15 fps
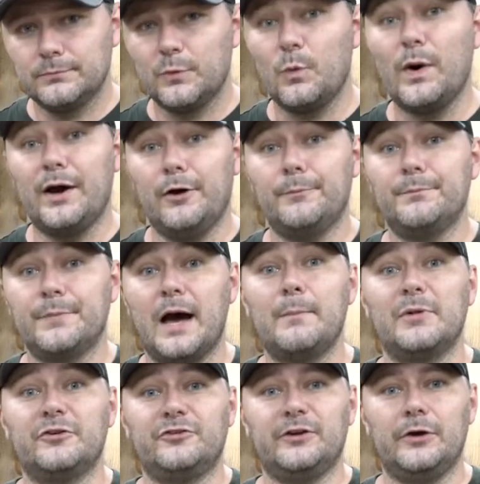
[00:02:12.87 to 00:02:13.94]
Well, I'm
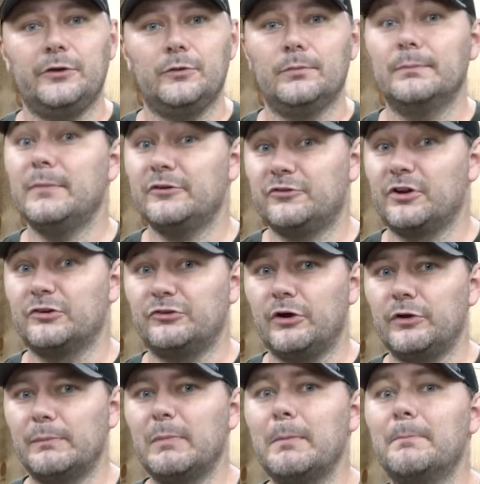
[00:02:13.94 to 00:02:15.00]
gonna show you. I'm not just gonna show
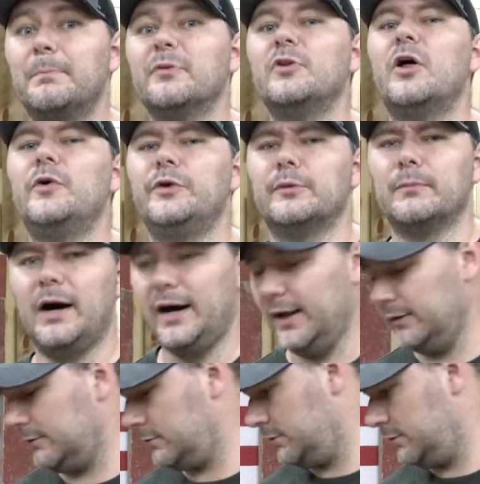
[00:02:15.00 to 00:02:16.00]
you, I'm gonna blow your mind.